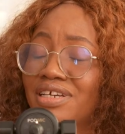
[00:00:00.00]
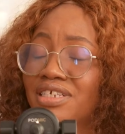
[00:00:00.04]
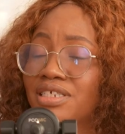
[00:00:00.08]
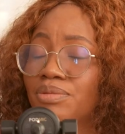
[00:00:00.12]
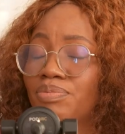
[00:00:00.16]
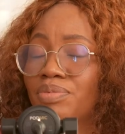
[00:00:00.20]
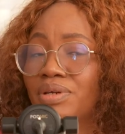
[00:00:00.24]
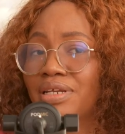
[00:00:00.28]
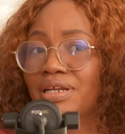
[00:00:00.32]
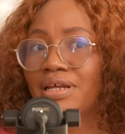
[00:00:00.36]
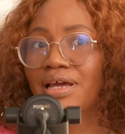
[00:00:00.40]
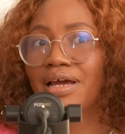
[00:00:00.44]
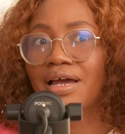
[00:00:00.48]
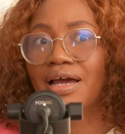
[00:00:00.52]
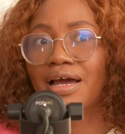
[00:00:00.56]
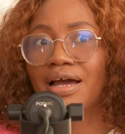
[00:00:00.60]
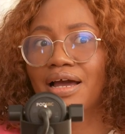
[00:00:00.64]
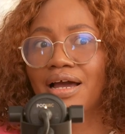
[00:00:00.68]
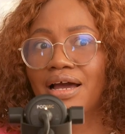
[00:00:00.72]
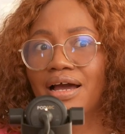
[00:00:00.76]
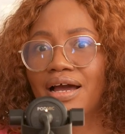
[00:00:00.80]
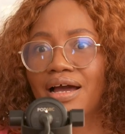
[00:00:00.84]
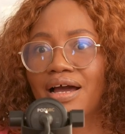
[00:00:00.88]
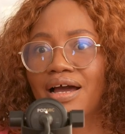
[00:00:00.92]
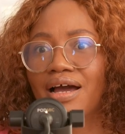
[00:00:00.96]
It's been
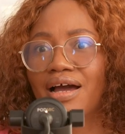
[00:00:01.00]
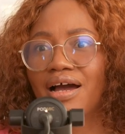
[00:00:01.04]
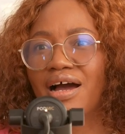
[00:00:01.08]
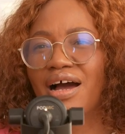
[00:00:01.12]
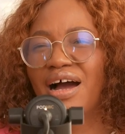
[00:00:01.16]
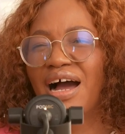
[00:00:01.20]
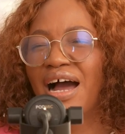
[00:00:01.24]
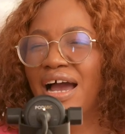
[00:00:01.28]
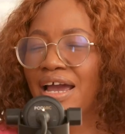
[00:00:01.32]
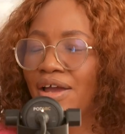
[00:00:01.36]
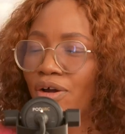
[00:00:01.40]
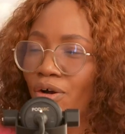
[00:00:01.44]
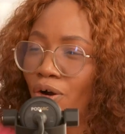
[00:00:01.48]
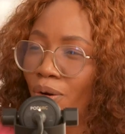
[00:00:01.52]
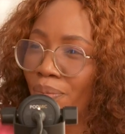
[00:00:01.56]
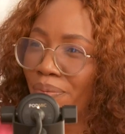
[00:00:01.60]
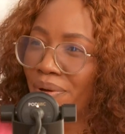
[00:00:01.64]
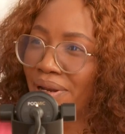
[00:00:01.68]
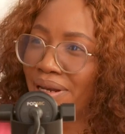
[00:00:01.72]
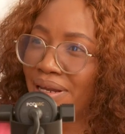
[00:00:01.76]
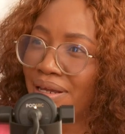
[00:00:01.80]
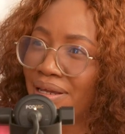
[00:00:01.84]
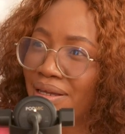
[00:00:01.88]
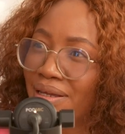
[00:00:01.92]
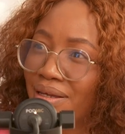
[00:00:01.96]

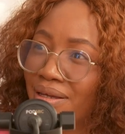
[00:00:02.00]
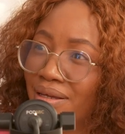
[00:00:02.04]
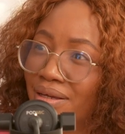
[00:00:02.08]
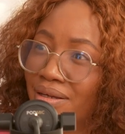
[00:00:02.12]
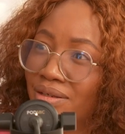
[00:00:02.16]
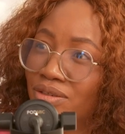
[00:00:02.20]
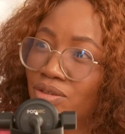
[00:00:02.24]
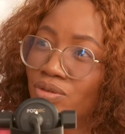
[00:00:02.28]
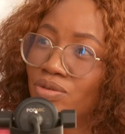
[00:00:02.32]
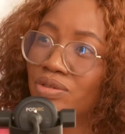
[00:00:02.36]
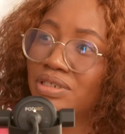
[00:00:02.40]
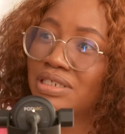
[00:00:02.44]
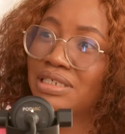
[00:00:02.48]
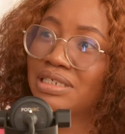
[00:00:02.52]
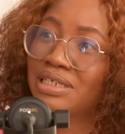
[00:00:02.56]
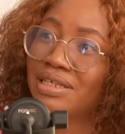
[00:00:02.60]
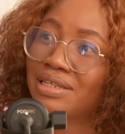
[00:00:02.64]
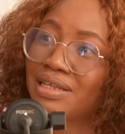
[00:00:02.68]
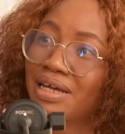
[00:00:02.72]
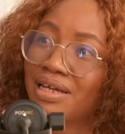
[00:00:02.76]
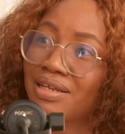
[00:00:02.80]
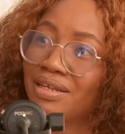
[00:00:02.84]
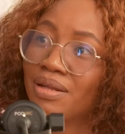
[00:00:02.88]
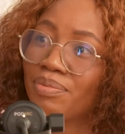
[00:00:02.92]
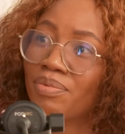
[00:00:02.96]
eye-opening to
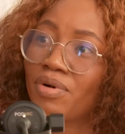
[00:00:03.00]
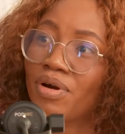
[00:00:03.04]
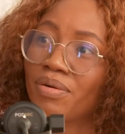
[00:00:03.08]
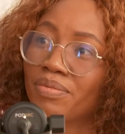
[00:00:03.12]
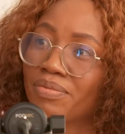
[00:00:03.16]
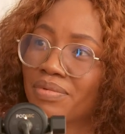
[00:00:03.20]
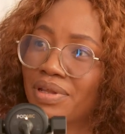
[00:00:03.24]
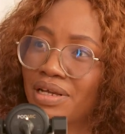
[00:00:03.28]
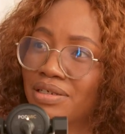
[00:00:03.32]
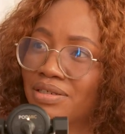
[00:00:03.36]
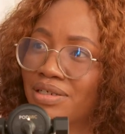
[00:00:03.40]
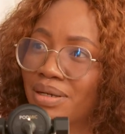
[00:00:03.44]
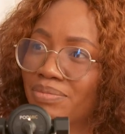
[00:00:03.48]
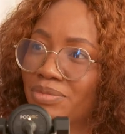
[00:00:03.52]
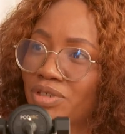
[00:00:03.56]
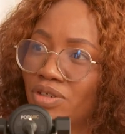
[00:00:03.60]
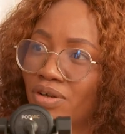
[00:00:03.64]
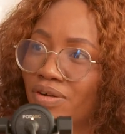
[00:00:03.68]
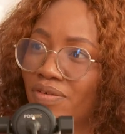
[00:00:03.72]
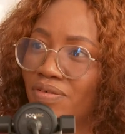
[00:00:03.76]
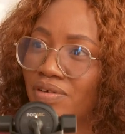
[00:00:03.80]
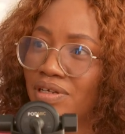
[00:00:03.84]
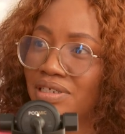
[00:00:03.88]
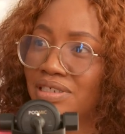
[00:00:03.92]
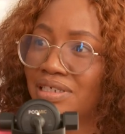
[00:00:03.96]
see that the problem that I'm
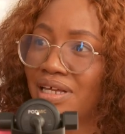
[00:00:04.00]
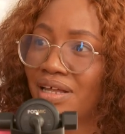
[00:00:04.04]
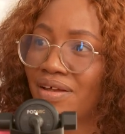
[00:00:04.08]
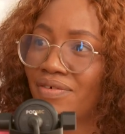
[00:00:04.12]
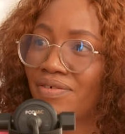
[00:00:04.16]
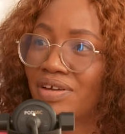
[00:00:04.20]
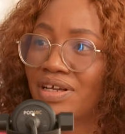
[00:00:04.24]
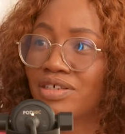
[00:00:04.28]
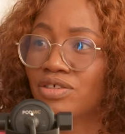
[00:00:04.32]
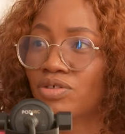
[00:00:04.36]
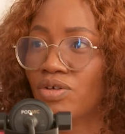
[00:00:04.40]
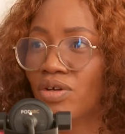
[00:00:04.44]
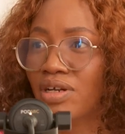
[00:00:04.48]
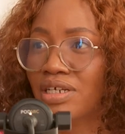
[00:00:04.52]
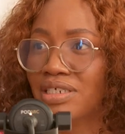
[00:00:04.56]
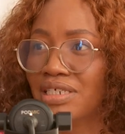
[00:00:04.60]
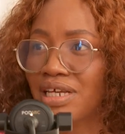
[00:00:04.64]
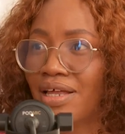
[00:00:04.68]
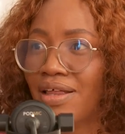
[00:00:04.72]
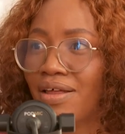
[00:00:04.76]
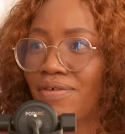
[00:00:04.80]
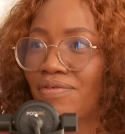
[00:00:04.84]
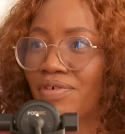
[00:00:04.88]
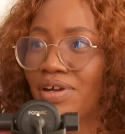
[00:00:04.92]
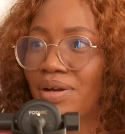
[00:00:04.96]
solving in South Africa is not a
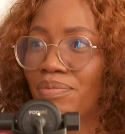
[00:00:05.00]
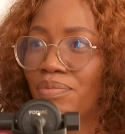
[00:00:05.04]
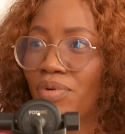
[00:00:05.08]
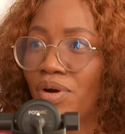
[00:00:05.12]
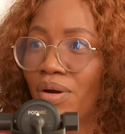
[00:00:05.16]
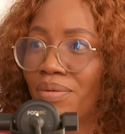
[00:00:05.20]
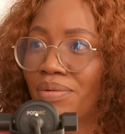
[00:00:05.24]
South African